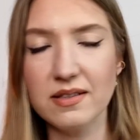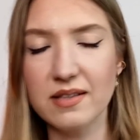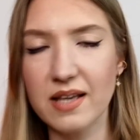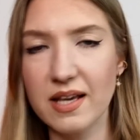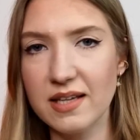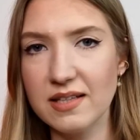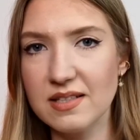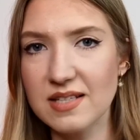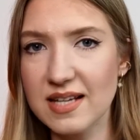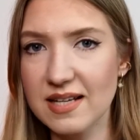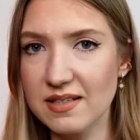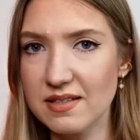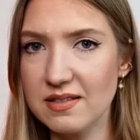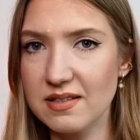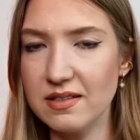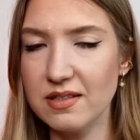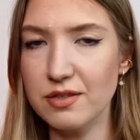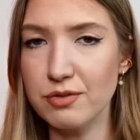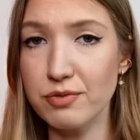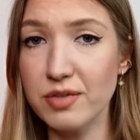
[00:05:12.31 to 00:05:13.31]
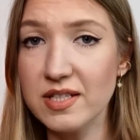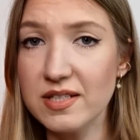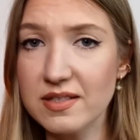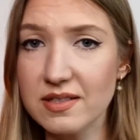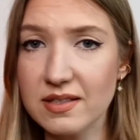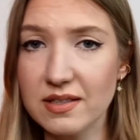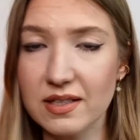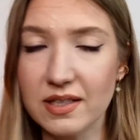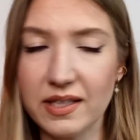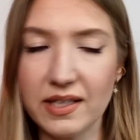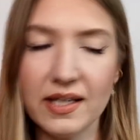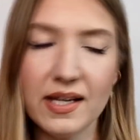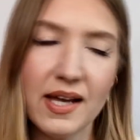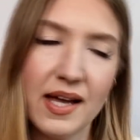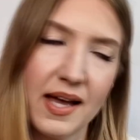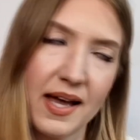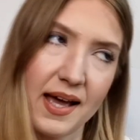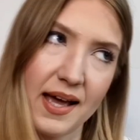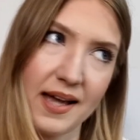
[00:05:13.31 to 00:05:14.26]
and I tested it recently,